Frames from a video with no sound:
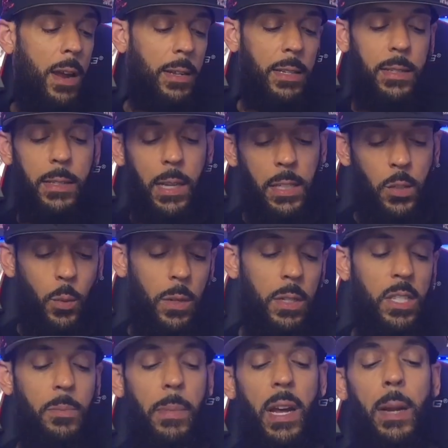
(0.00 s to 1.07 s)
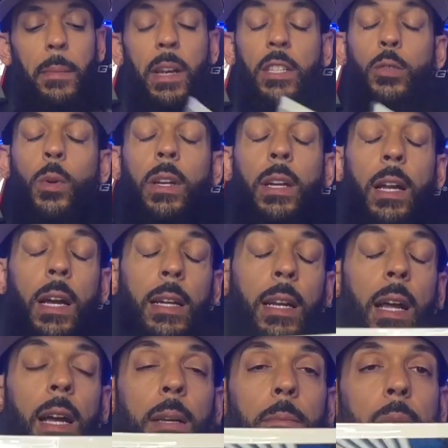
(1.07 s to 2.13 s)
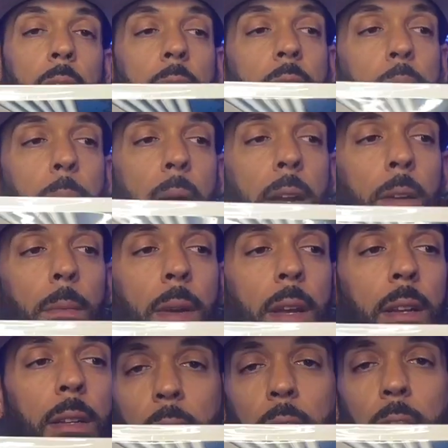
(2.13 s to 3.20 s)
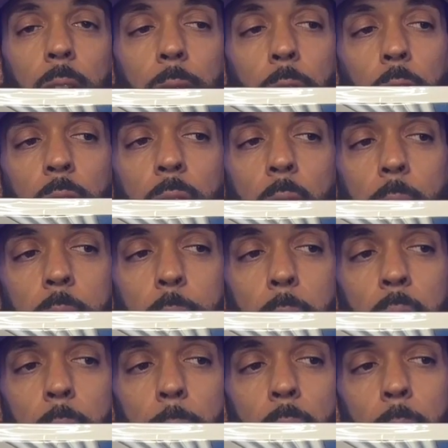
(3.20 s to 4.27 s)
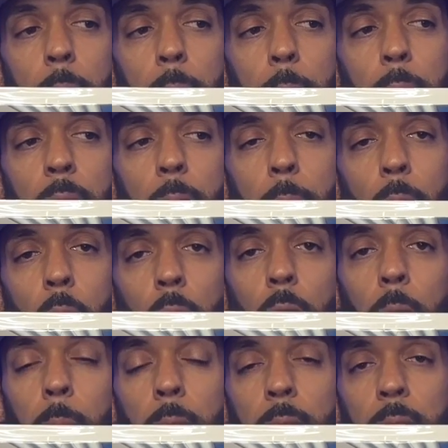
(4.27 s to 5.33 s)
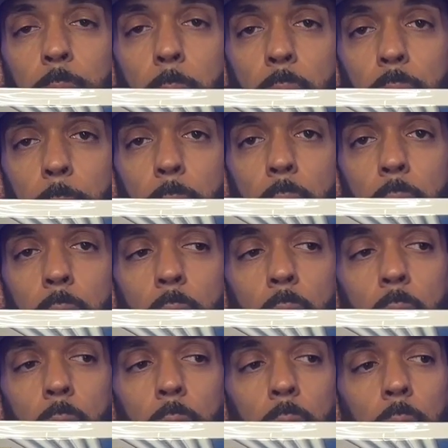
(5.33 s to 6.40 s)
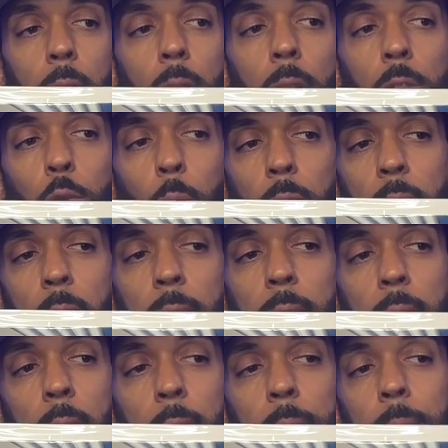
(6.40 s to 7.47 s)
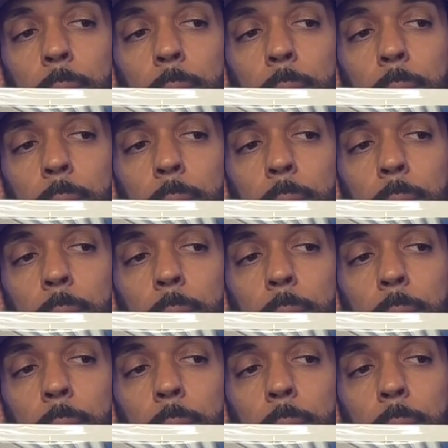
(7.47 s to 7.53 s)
this next one is Spider-Man 2099 meets Spider-Man. This is the first time Spider-Man Peter Parker meets Spider-Man 2099.